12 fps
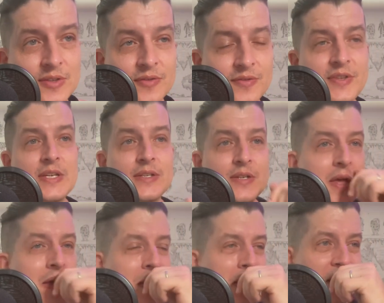feet.
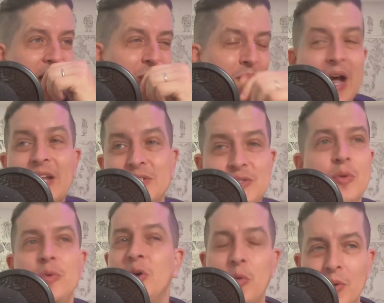I
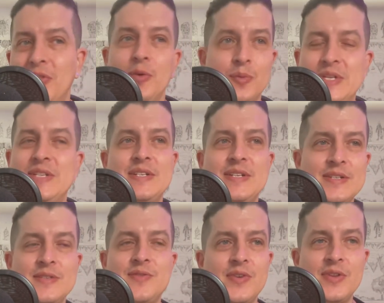don't know what the reason
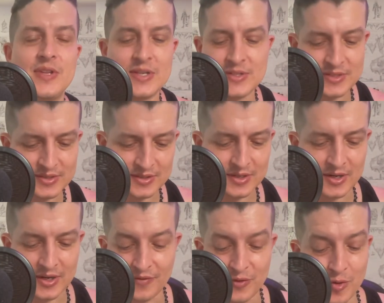is for this.
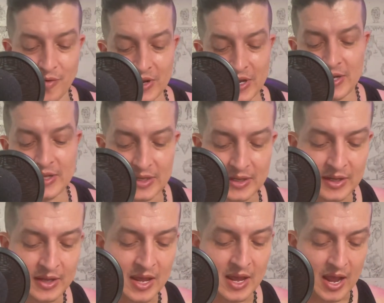If you have any
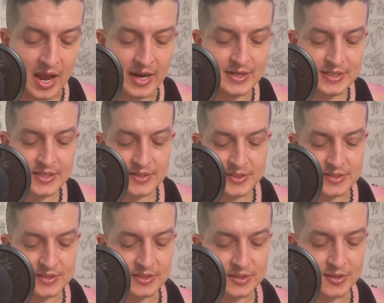
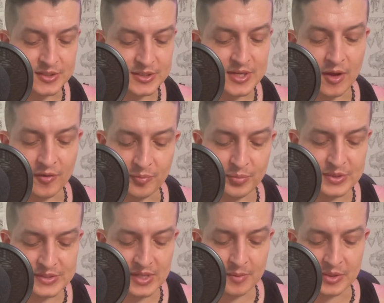ideas yourself,
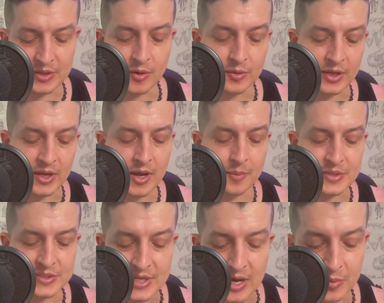please let me know in the
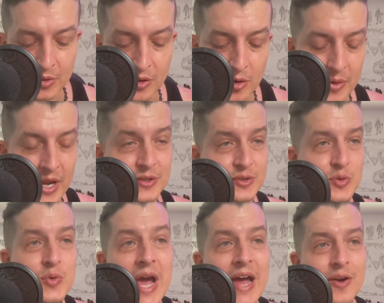comments down below, but I do
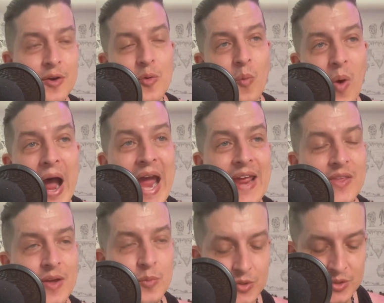not know why
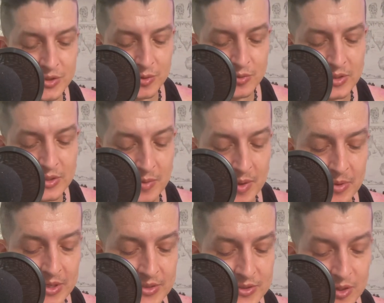they would do this.
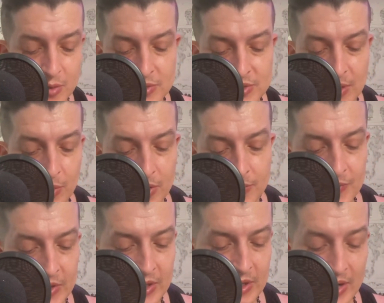Maybe it shows they were
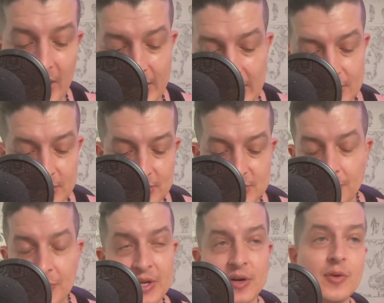not handling
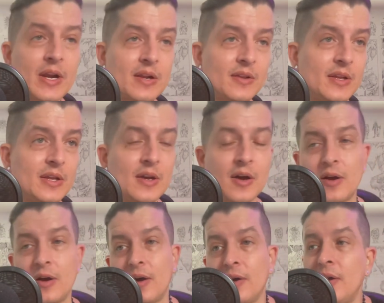something correctly.
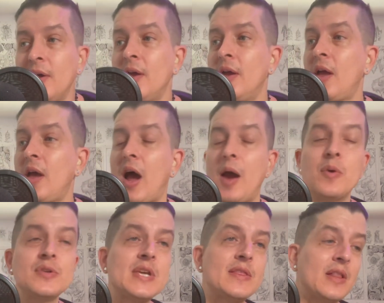I will
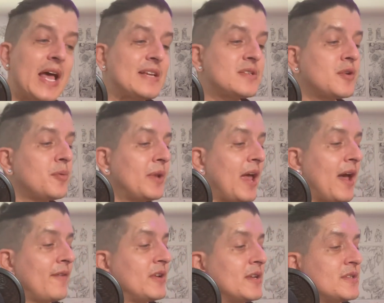say the last little bit of
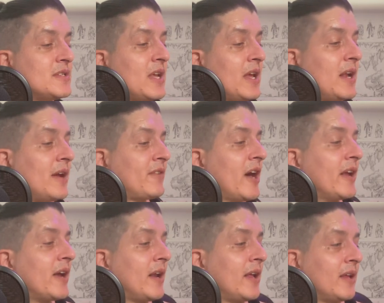evidence, and I've got to
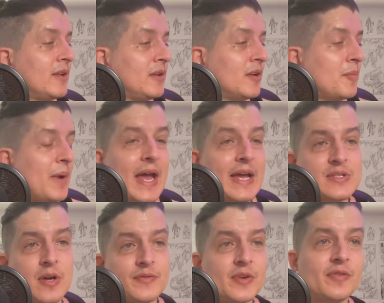kind of, my hat's
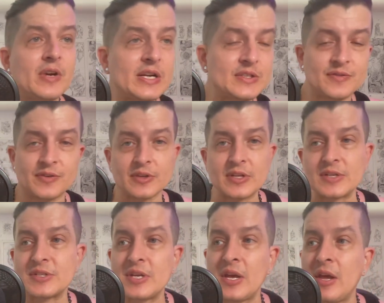off to France for
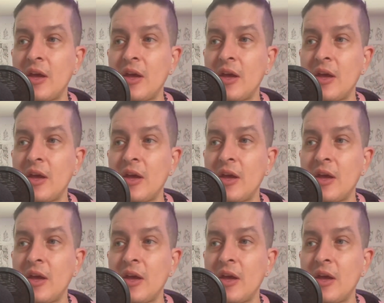this.